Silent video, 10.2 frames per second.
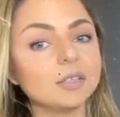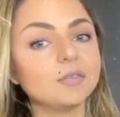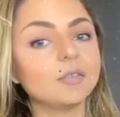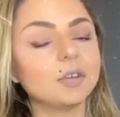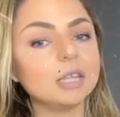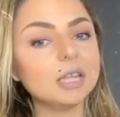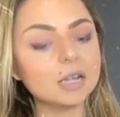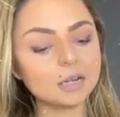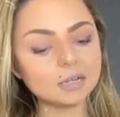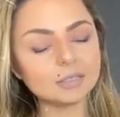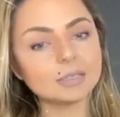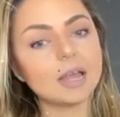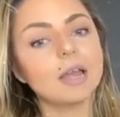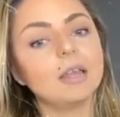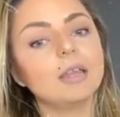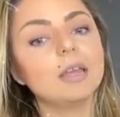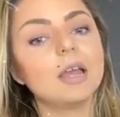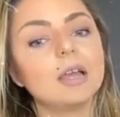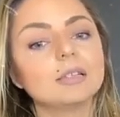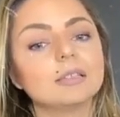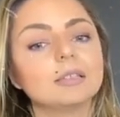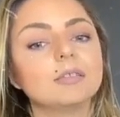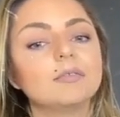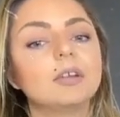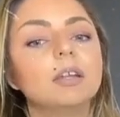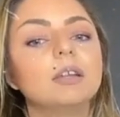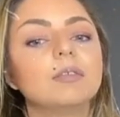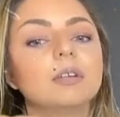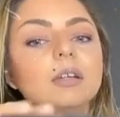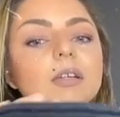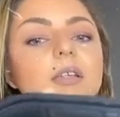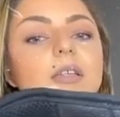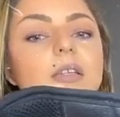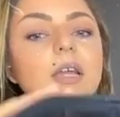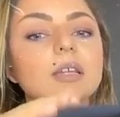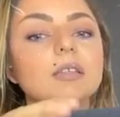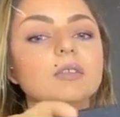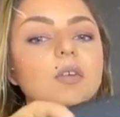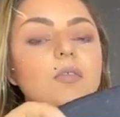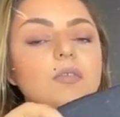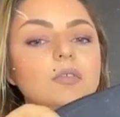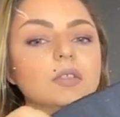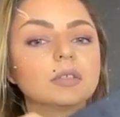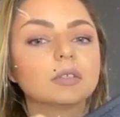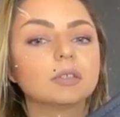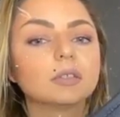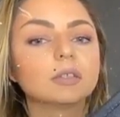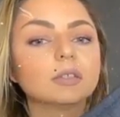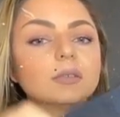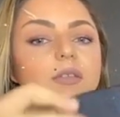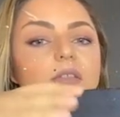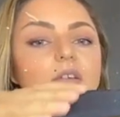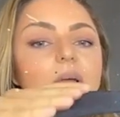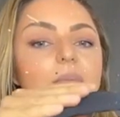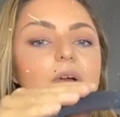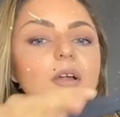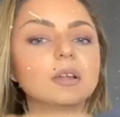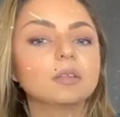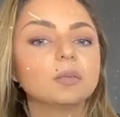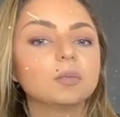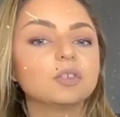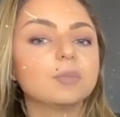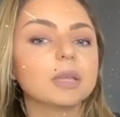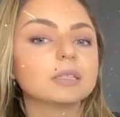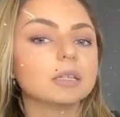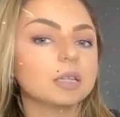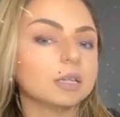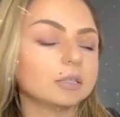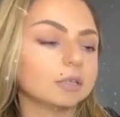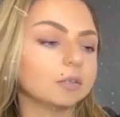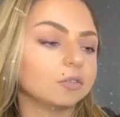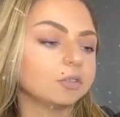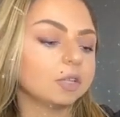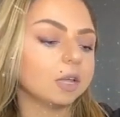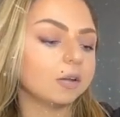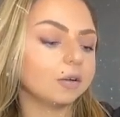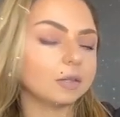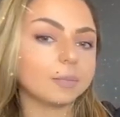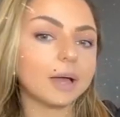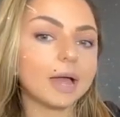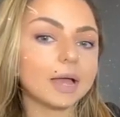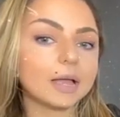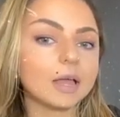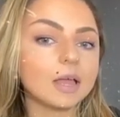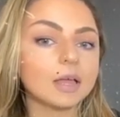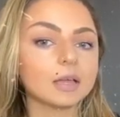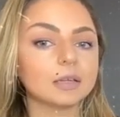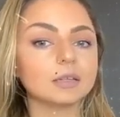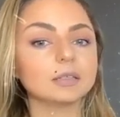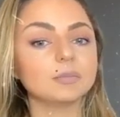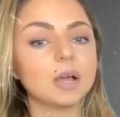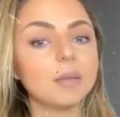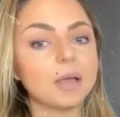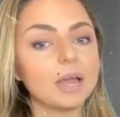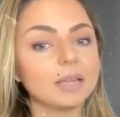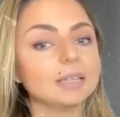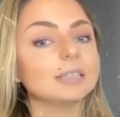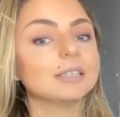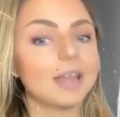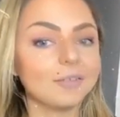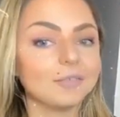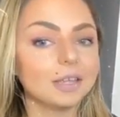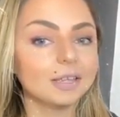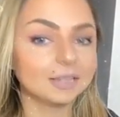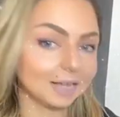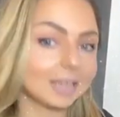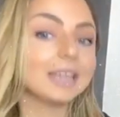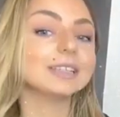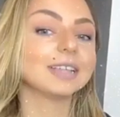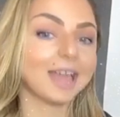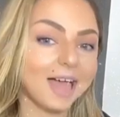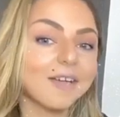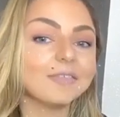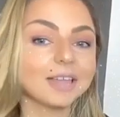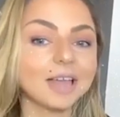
for years, and it has this very, very nice soft strap part, which makes it easier to carry the bag, because my bag is heavy, like is heavy.